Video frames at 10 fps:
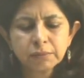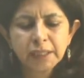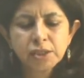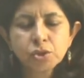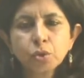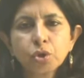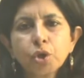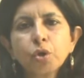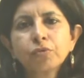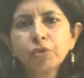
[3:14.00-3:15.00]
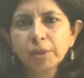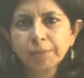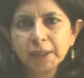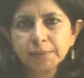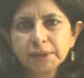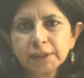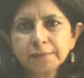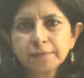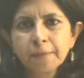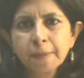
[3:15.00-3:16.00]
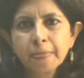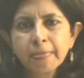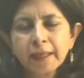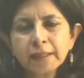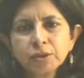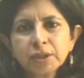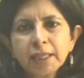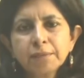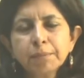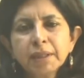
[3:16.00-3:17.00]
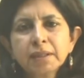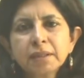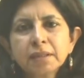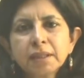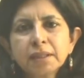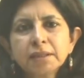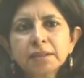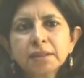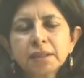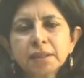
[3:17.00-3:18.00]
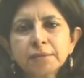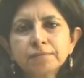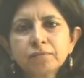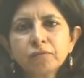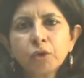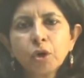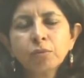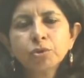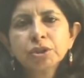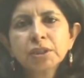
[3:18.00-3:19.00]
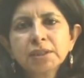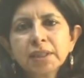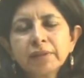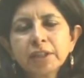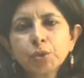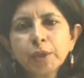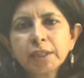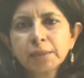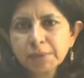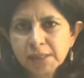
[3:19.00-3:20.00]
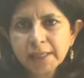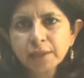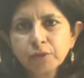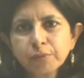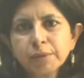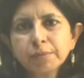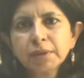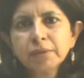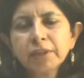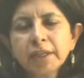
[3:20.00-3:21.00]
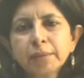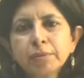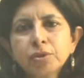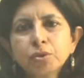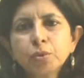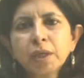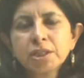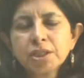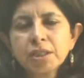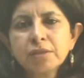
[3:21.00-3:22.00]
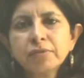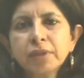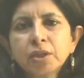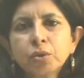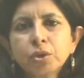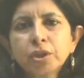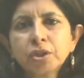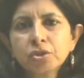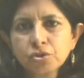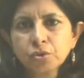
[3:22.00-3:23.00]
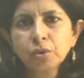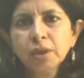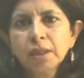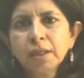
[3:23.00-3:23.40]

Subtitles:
there is no cure for epilepsy? So that myth is almost in 70 to 80% of people, we are able to achieve a good control.